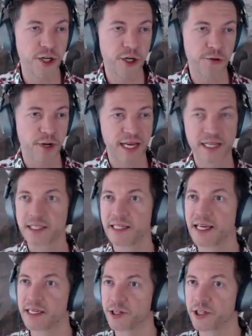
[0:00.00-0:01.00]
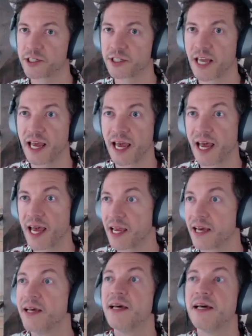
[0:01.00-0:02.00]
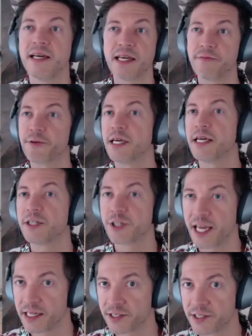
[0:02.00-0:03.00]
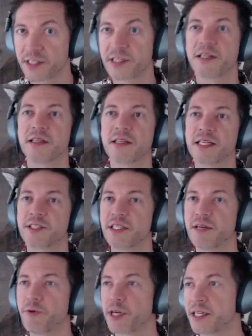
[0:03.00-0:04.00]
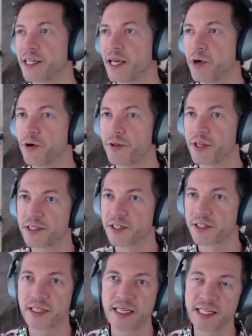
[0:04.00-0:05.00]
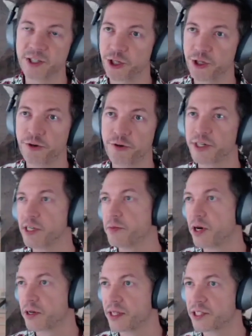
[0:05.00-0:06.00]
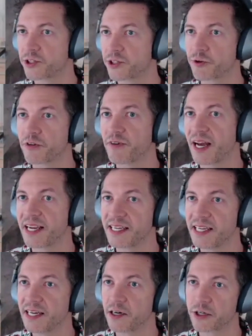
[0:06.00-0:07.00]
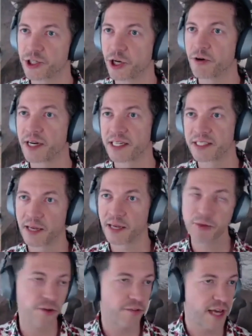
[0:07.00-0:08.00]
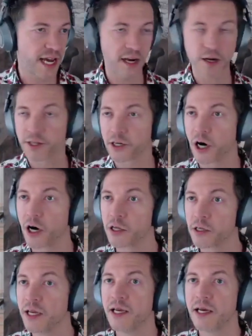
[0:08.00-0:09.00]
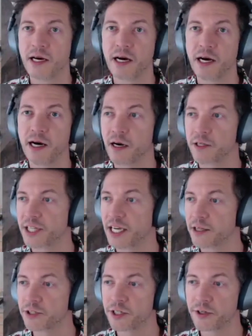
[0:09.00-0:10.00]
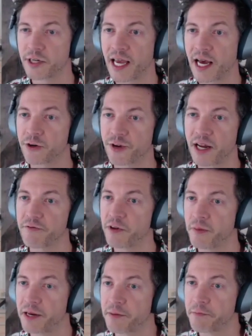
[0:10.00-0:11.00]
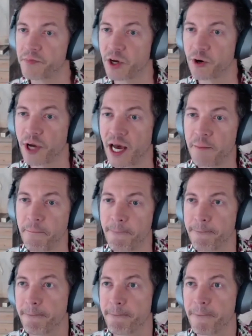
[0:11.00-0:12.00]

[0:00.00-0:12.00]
Don't hesitate to just say, hey, if you get a chance, let's see if we can demo this issue or debug this sort of idea or show an example of that on the call. I'll take those into account, try to fit them in. Okay.